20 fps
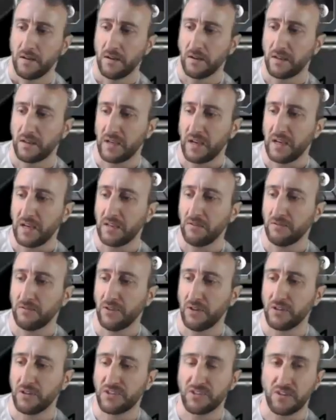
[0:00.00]
okay, you'll
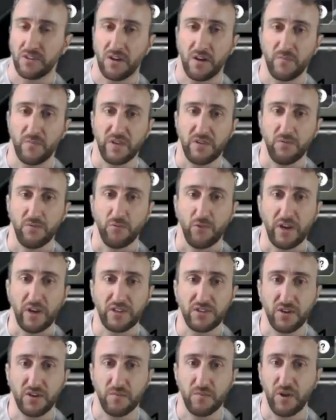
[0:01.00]
notice I'm in
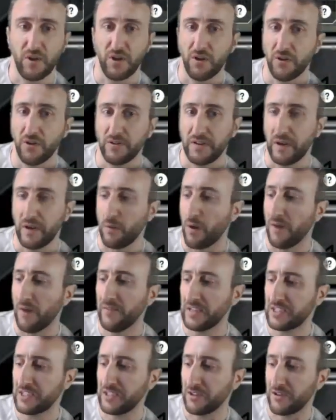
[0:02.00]
red dot mode. Now, I've
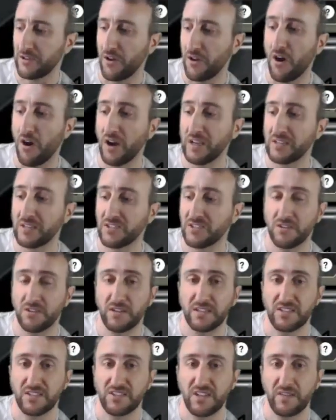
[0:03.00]
actually got an iron
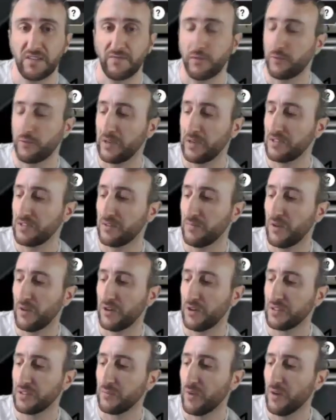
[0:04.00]
sight set for red dot
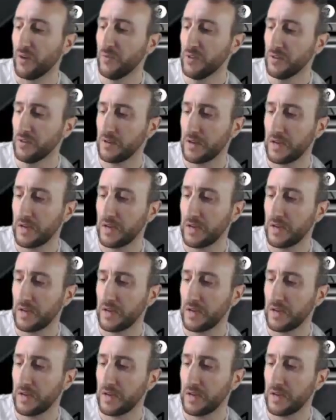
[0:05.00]
mode at the moment.